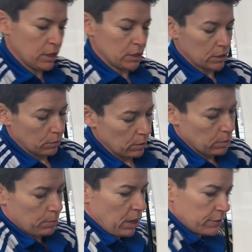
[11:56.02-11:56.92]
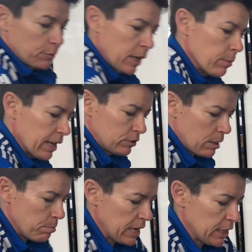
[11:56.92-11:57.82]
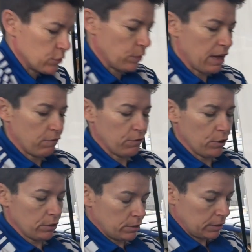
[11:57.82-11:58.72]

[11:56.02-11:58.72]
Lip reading: So I might have spent about 10 minutes on that foot.